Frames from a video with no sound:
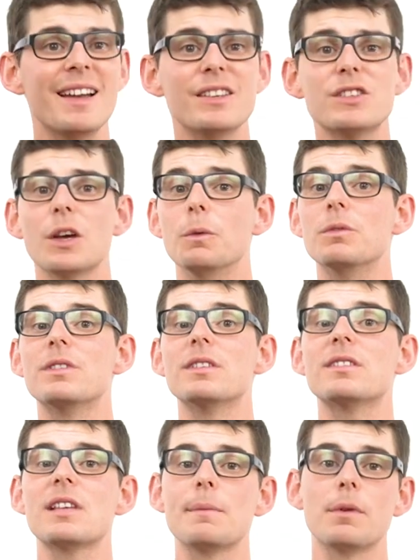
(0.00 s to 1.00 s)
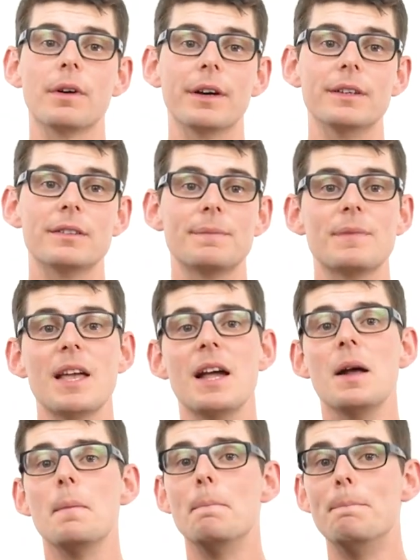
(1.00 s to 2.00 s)
So, to summarize,
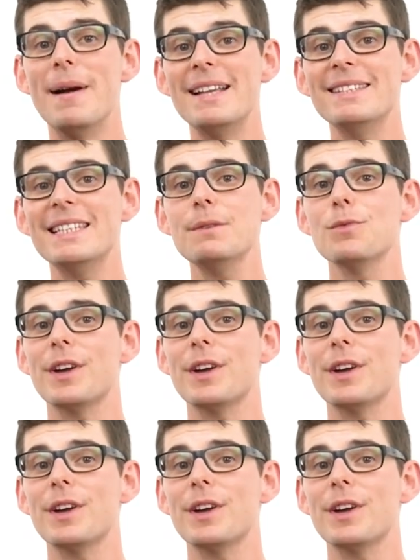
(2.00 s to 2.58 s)
benzene